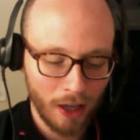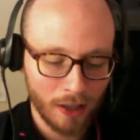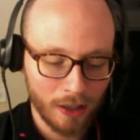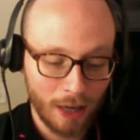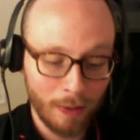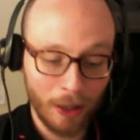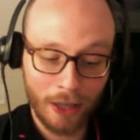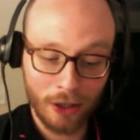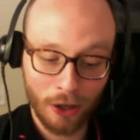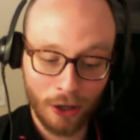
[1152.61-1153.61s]
Samuel
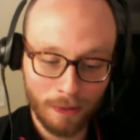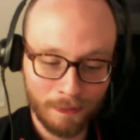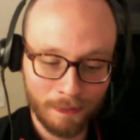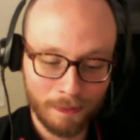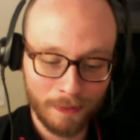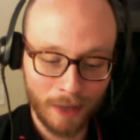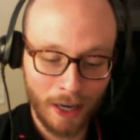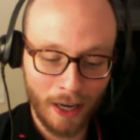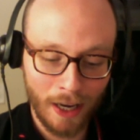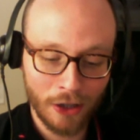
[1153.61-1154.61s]
Eto'o
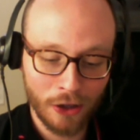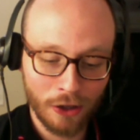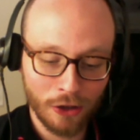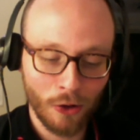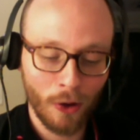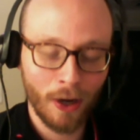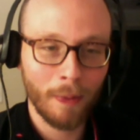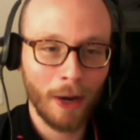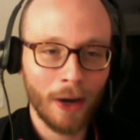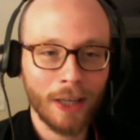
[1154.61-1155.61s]
injured his groin,
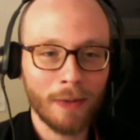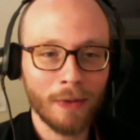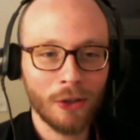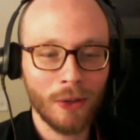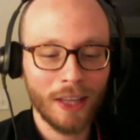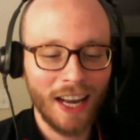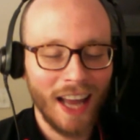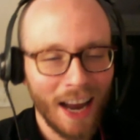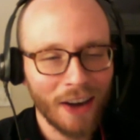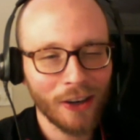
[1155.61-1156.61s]
apparently doing that
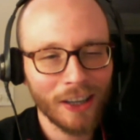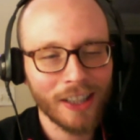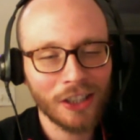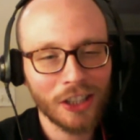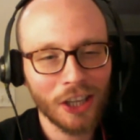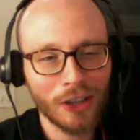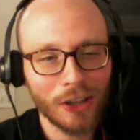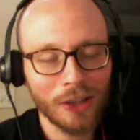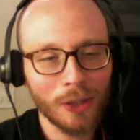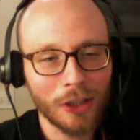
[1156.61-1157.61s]
header against
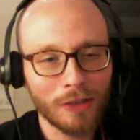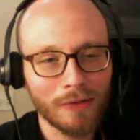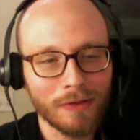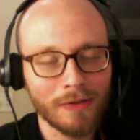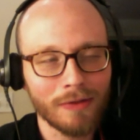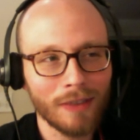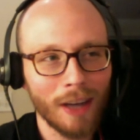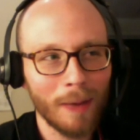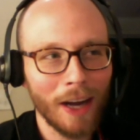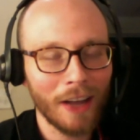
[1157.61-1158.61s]
Chelsea, which,
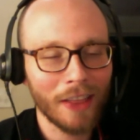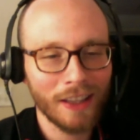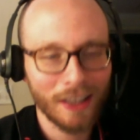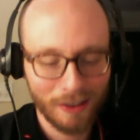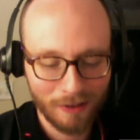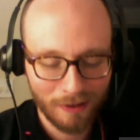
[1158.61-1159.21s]
I mean, I think that